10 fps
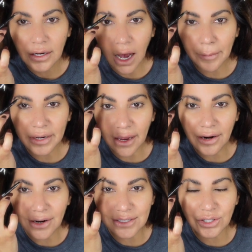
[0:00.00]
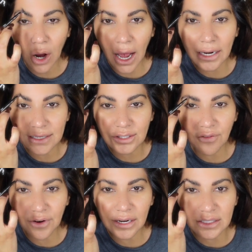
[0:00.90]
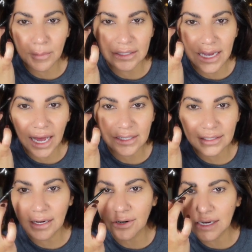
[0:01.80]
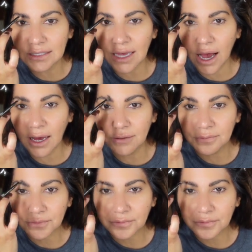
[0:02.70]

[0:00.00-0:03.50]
I'm an Aries, you know? And it's so funny because my dad is an Aries and